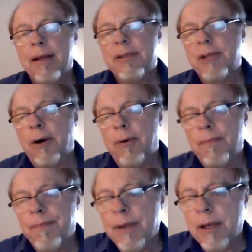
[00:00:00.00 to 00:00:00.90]
So,
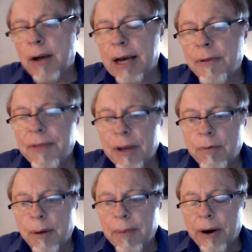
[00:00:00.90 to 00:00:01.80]
I don't think
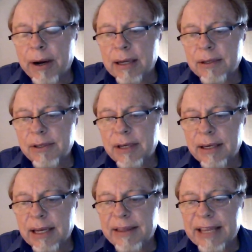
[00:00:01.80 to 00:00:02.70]
Americans
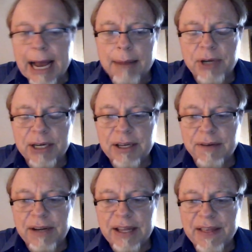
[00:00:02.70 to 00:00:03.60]
can get the
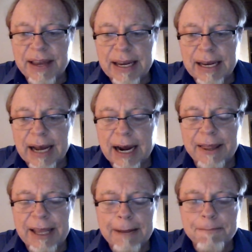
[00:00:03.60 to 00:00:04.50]
objectivity they need out
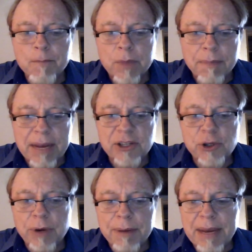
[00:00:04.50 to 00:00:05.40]
of the
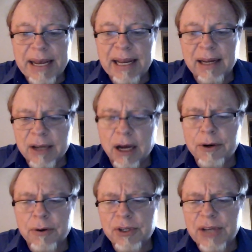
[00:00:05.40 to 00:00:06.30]
mainstream media to
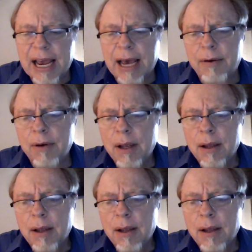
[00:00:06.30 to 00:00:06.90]
understand